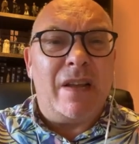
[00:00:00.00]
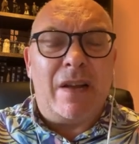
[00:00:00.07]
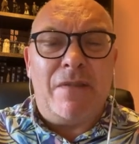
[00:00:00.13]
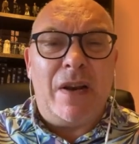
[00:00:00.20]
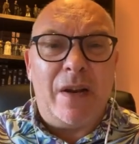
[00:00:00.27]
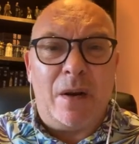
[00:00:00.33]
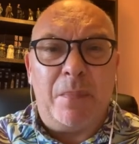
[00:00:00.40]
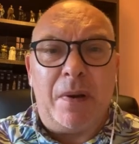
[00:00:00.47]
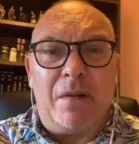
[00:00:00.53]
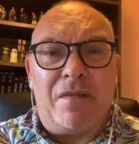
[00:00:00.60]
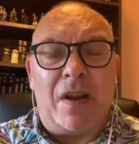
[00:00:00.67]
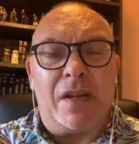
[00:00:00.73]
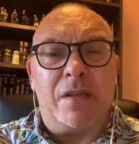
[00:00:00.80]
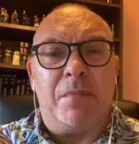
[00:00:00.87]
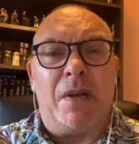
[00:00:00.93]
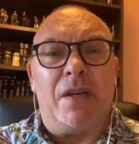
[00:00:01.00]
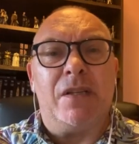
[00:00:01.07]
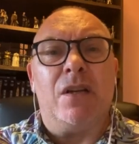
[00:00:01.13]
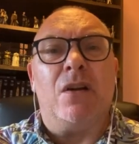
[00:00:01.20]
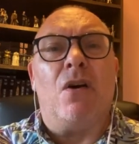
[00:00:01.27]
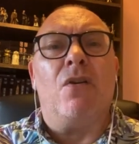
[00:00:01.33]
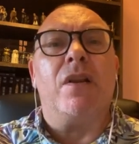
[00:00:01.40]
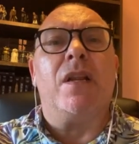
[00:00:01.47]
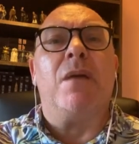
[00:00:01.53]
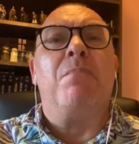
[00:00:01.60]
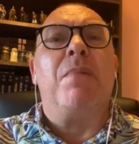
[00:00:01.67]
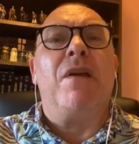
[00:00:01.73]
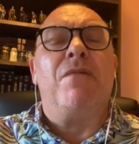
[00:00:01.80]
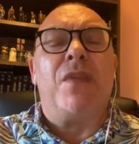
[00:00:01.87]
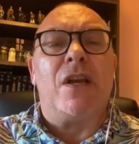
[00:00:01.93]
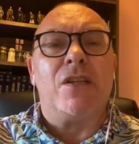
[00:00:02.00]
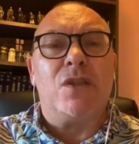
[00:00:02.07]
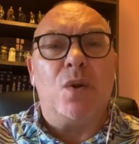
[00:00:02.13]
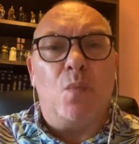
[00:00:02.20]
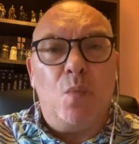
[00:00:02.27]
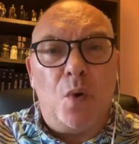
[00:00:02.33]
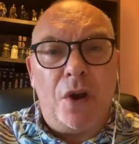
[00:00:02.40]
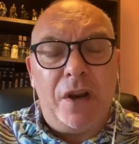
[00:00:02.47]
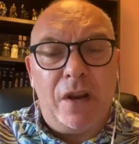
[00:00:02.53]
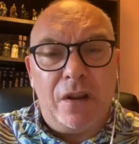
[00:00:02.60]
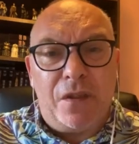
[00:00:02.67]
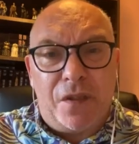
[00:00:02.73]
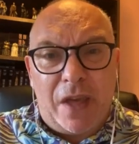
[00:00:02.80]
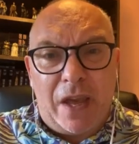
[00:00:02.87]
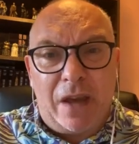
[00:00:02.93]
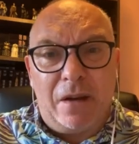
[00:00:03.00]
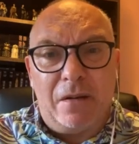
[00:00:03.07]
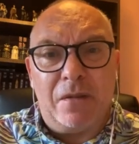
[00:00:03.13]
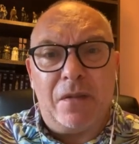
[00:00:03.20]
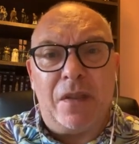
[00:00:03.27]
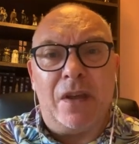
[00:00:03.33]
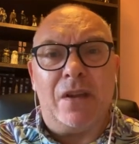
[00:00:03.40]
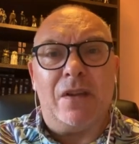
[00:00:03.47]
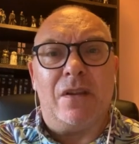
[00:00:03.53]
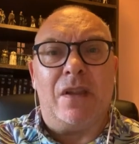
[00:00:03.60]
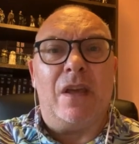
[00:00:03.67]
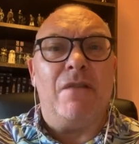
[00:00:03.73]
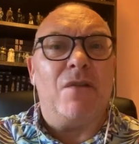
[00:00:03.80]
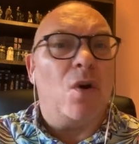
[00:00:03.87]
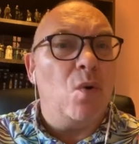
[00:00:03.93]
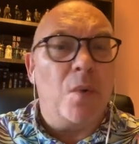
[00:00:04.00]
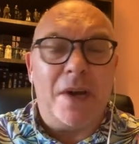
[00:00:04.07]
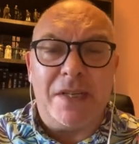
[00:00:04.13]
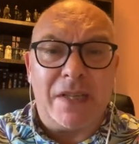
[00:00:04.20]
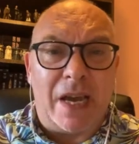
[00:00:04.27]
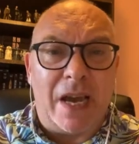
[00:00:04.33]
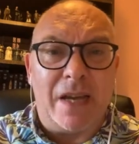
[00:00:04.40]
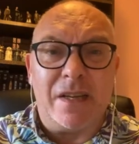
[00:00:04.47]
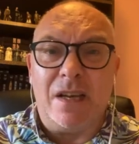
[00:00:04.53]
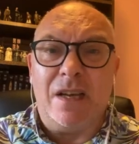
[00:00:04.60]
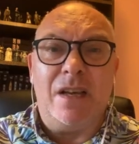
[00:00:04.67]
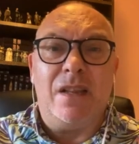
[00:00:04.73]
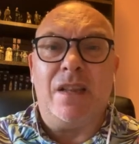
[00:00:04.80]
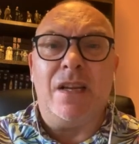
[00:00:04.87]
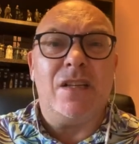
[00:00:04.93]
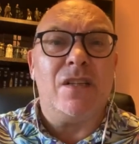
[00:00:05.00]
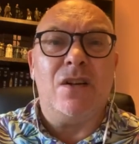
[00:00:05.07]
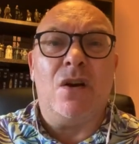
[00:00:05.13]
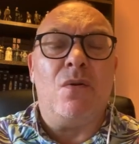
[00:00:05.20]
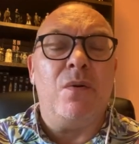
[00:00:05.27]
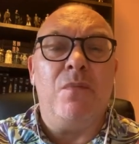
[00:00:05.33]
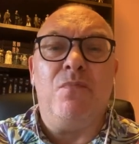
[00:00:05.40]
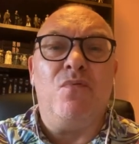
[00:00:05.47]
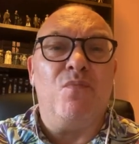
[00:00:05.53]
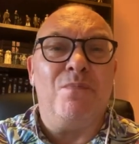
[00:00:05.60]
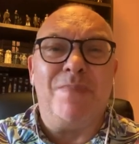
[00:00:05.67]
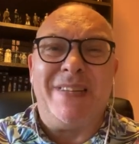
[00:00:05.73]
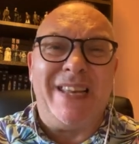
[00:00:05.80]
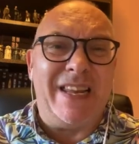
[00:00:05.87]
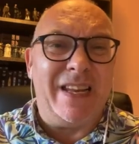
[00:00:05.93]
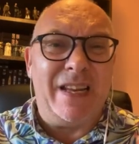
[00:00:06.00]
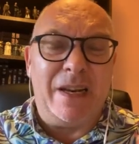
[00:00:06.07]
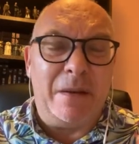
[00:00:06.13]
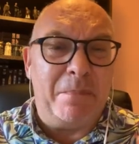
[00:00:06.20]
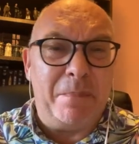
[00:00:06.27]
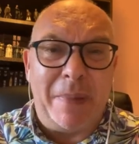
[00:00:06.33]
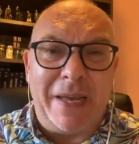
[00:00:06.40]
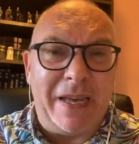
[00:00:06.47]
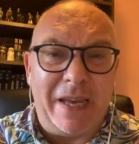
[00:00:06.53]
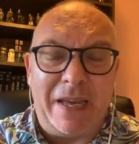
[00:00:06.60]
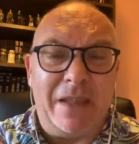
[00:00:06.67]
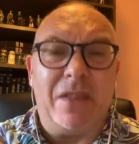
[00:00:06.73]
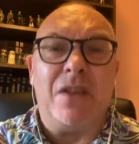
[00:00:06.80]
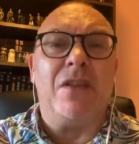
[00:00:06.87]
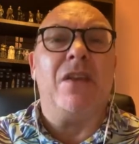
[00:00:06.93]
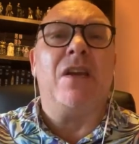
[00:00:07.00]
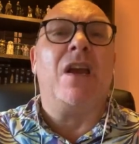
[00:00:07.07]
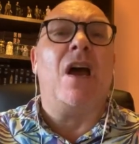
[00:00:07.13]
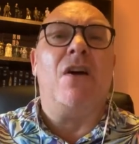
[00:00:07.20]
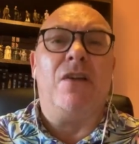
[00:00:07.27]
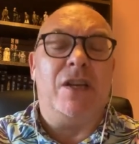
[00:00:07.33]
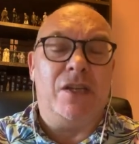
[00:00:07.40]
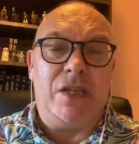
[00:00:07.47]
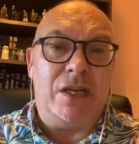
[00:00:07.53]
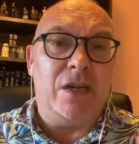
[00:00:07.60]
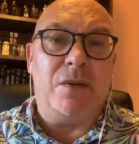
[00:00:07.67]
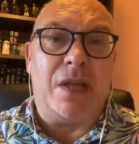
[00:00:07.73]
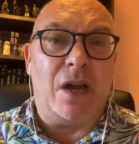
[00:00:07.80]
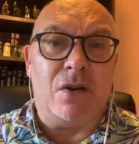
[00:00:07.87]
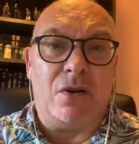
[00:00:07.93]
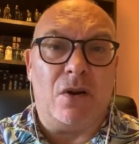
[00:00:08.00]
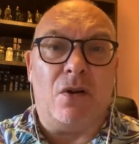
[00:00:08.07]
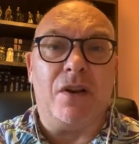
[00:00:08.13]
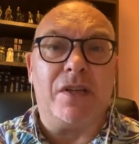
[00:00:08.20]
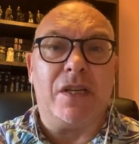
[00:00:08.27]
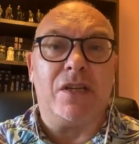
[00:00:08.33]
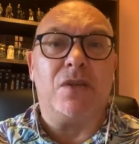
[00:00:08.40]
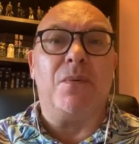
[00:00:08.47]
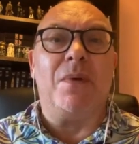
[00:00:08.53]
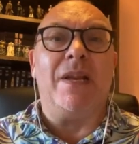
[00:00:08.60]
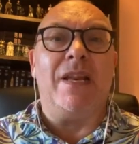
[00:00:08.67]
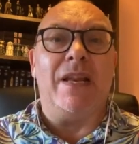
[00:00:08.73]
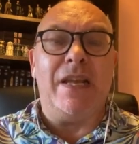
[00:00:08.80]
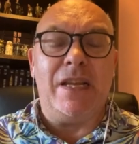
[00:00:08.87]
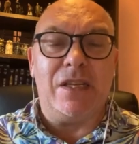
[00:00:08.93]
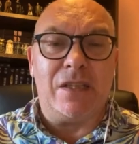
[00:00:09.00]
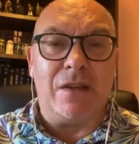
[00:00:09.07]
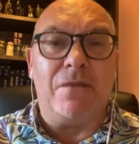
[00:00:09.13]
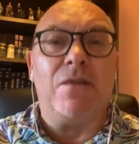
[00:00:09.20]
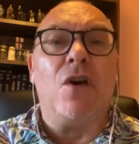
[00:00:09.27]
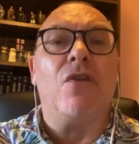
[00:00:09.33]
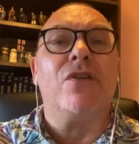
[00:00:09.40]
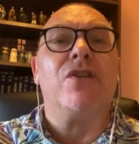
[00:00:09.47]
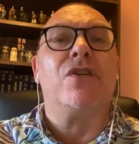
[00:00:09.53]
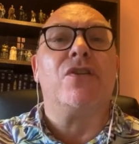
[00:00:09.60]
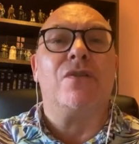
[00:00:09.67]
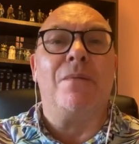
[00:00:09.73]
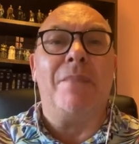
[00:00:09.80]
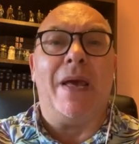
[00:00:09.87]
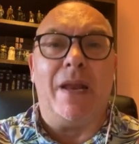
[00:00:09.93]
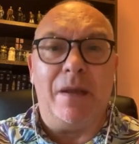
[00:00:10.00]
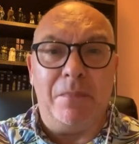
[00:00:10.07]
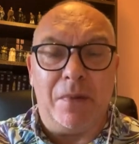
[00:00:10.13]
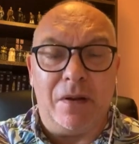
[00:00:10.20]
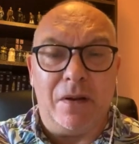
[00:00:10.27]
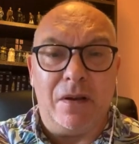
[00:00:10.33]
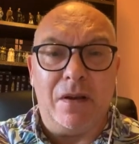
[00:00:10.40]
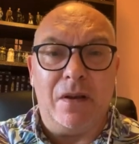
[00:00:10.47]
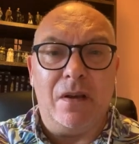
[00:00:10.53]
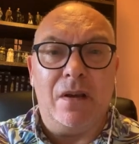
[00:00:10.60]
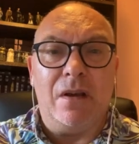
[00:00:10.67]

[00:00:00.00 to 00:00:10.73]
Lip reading: you can have a little bit of flexibility on holiday. But if that's the one thing that they've always had, there's no particular biggie that you can't continue that on holiday. So at least they've got some element